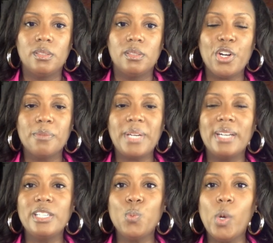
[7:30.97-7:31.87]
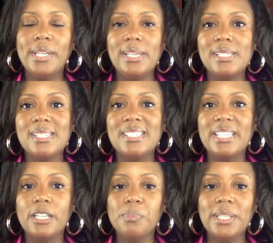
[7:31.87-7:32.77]
Term 91 is
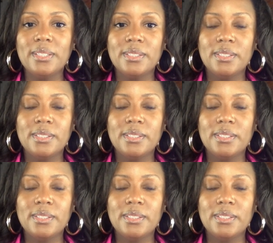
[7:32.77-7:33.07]
stigma.